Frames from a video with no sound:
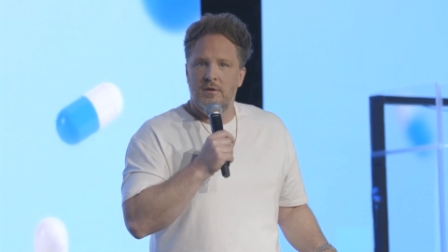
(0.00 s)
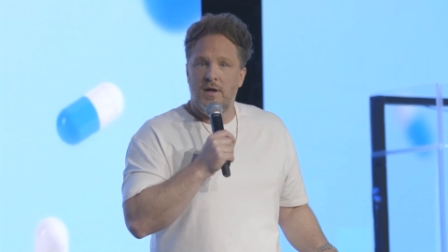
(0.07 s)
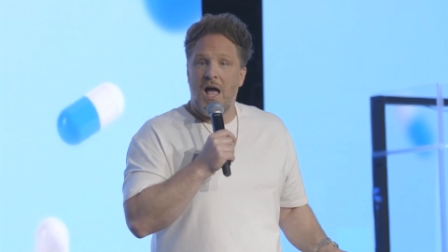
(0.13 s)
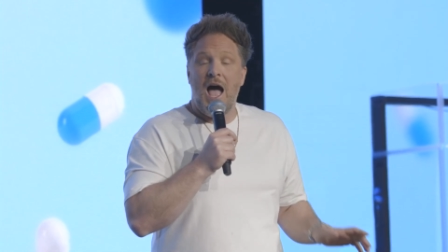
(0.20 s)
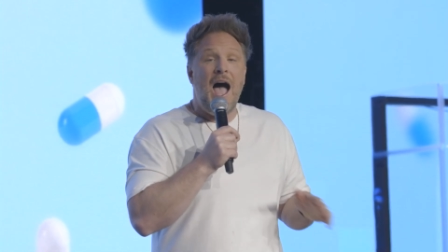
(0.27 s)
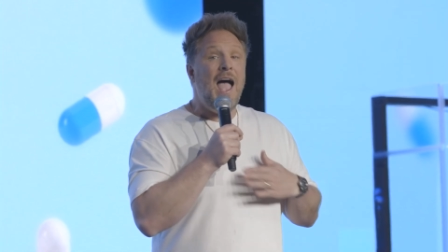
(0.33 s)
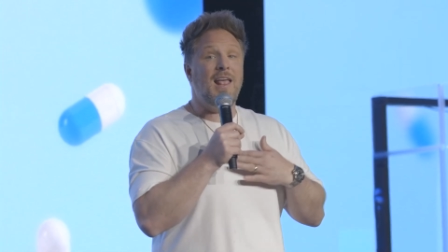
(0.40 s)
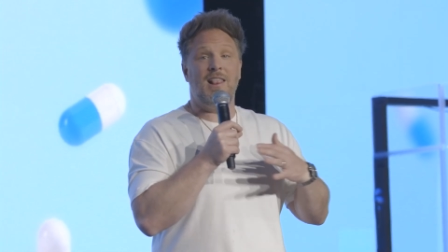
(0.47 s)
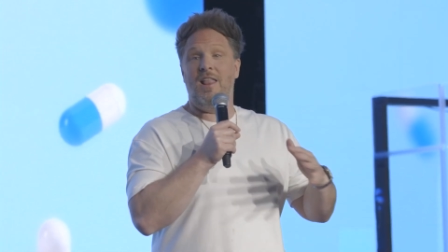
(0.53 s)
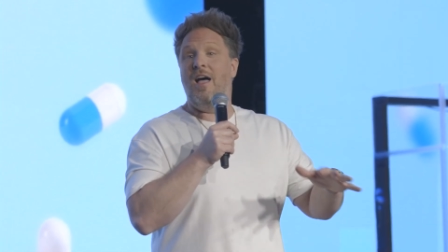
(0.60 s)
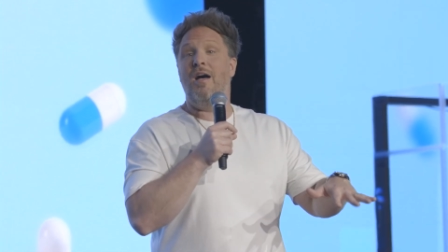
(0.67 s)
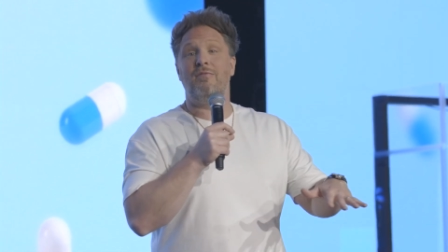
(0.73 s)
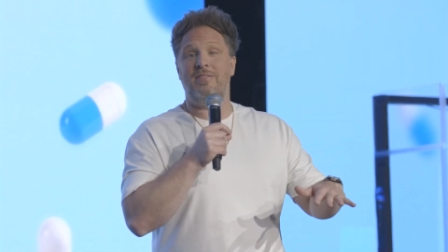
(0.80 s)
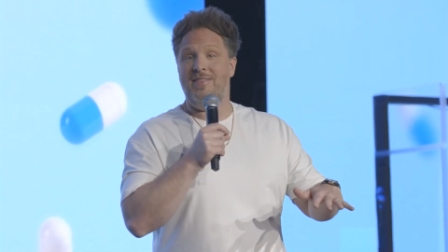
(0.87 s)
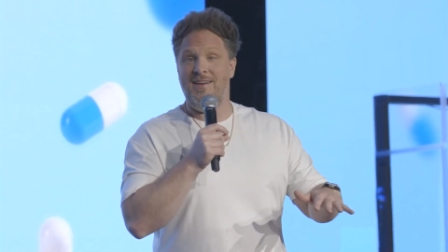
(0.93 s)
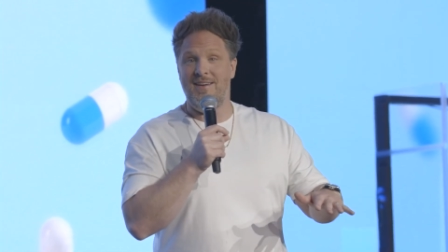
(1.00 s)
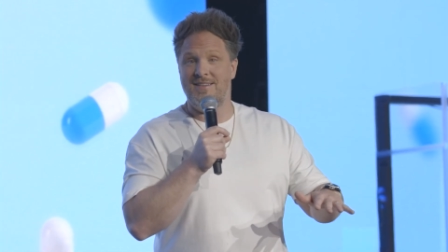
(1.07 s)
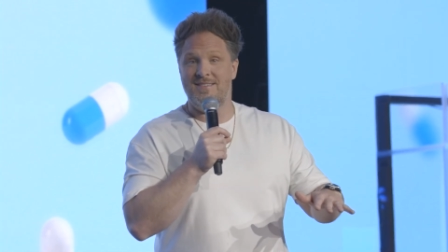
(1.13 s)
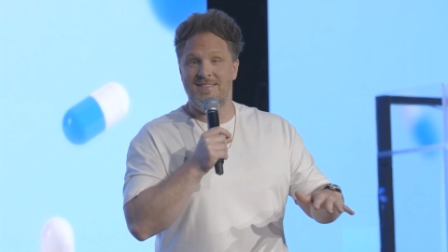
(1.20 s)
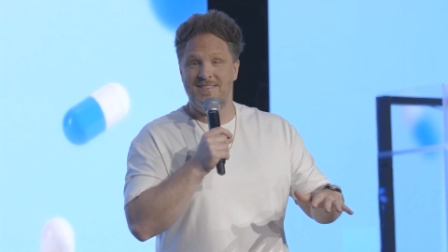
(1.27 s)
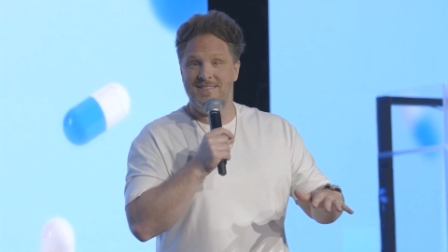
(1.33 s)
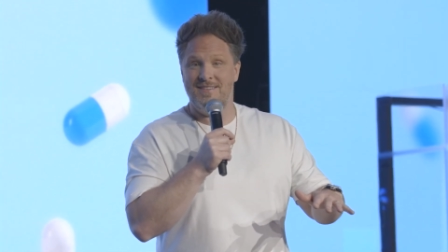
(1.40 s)
I love
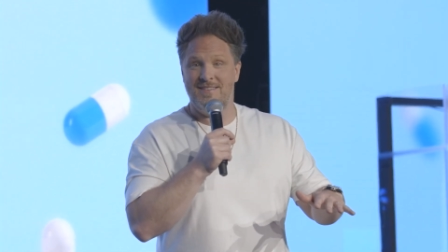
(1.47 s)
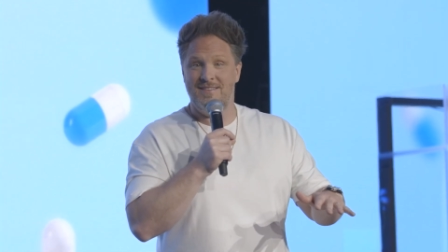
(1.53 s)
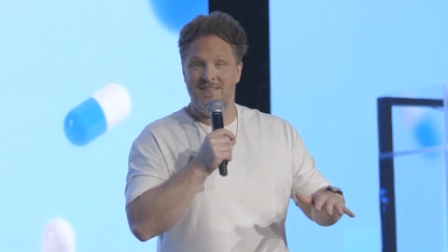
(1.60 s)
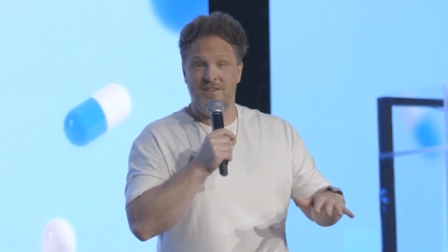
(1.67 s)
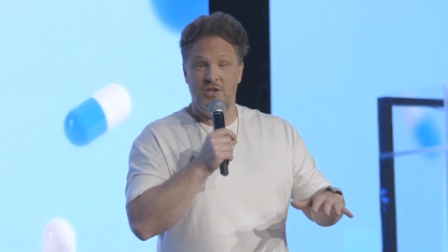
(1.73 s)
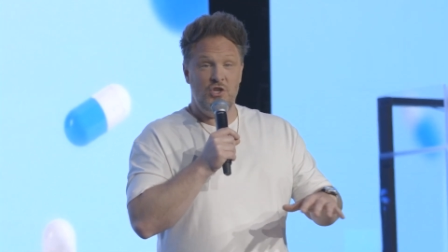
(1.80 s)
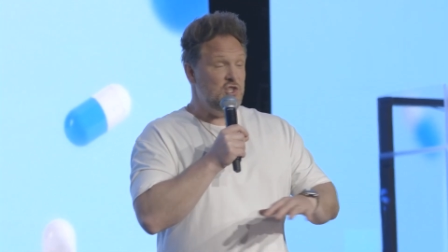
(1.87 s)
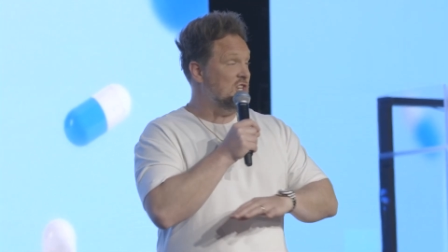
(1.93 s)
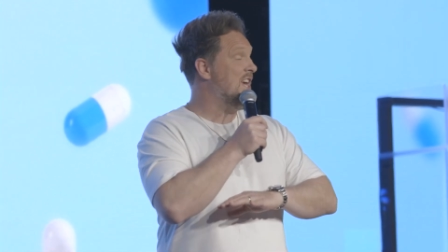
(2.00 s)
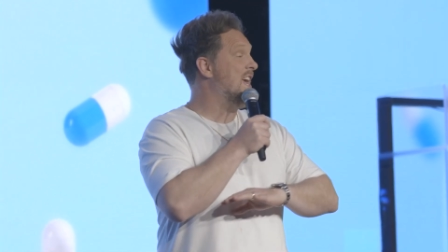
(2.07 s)
this, she